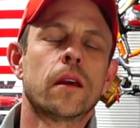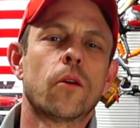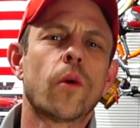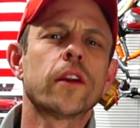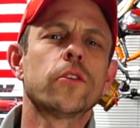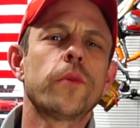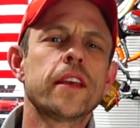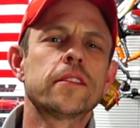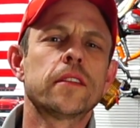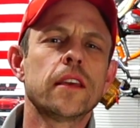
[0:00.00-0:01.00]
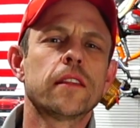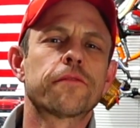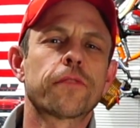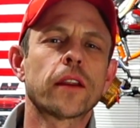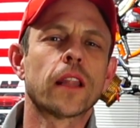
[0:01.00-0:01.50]
Where do we see the
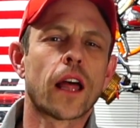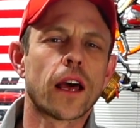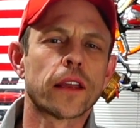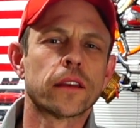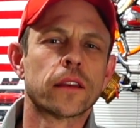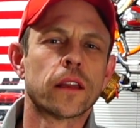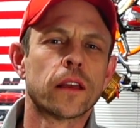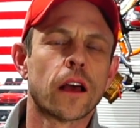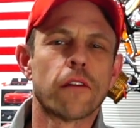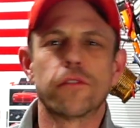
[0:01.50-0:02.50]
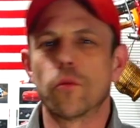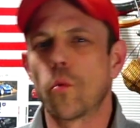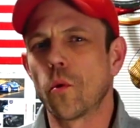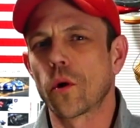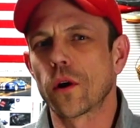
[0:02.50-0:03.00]
front line of the
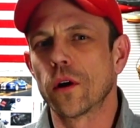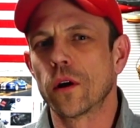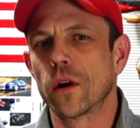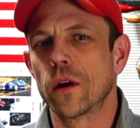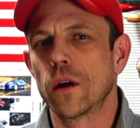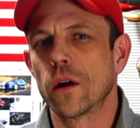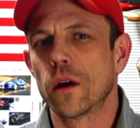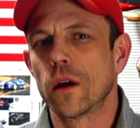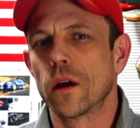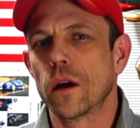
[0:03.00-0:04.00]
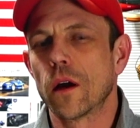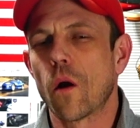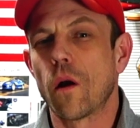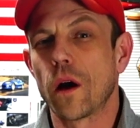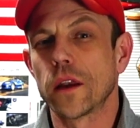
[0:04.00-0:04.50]
war
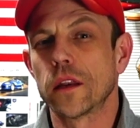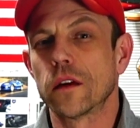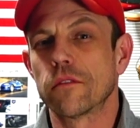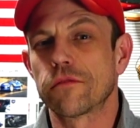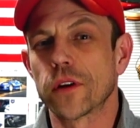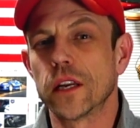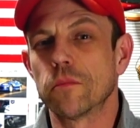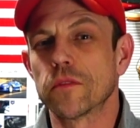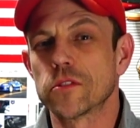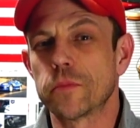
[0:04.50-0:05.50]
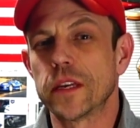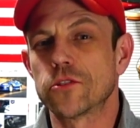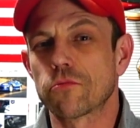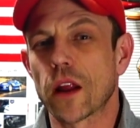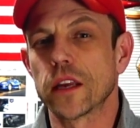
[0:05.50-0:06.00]
on freedom of
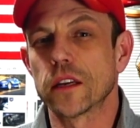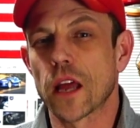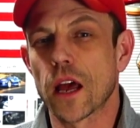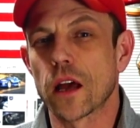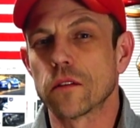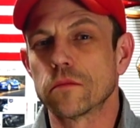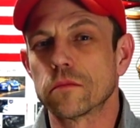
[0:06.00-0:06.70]
speech right now?